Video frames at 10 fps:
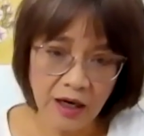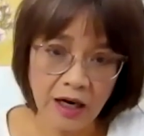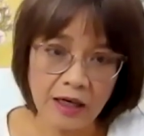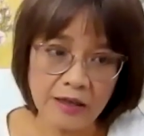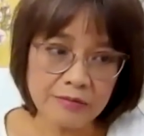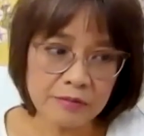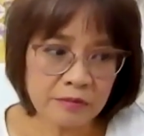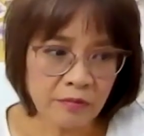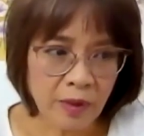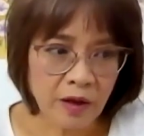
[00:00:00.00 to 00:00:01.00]
um,
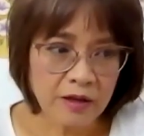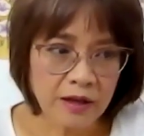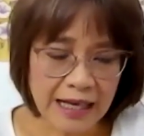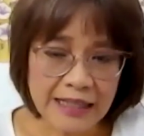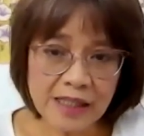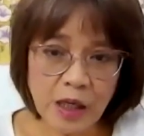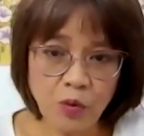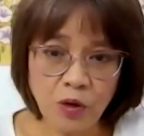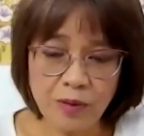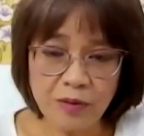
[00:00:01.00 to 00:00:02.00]
the landscape
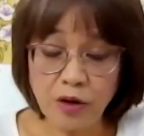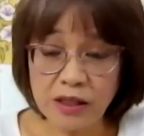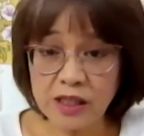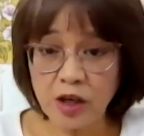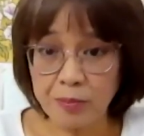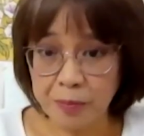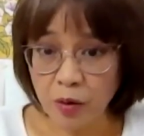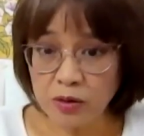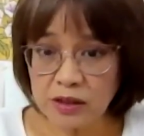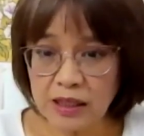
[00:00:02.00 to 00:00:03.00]
would be focusing on
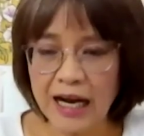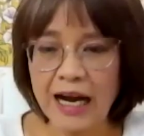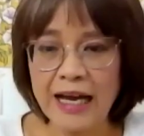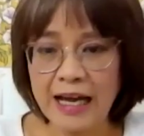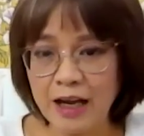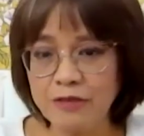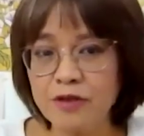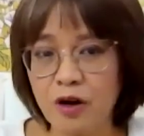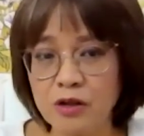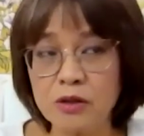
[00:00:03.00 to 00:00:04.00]
boat. I
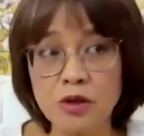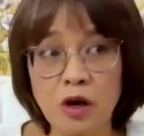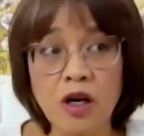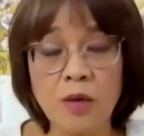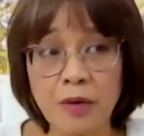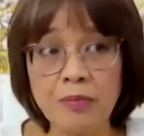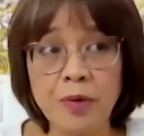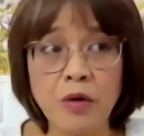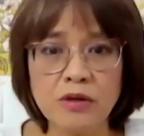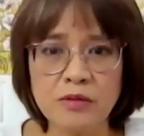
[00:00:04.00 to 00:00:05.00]
have also talked about
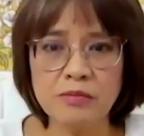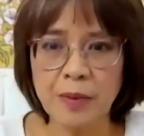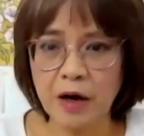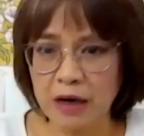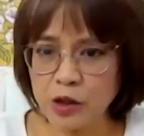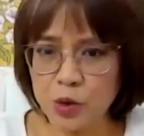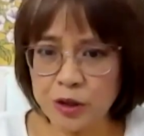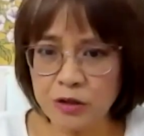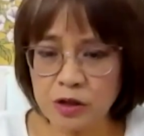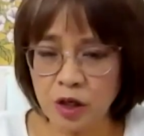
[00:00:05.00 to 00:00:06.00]
boat maybe around 2
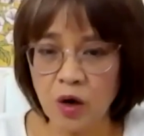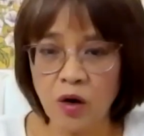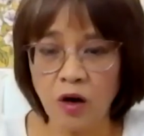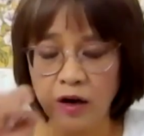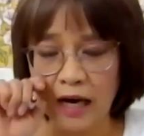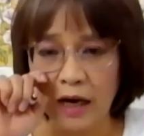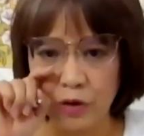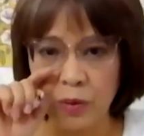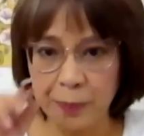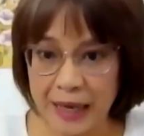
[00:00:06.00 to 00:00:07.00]
years ago on how
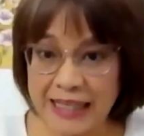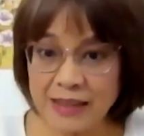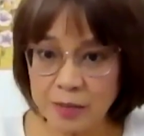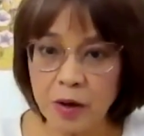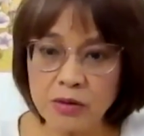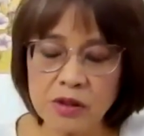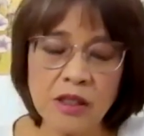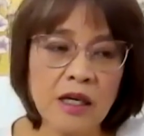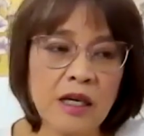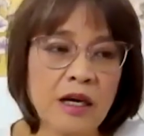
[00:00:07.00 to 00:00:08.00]
to paint the boat.
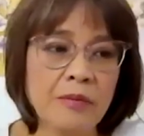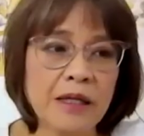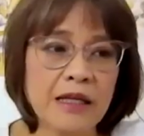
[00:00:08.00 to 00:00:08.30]
But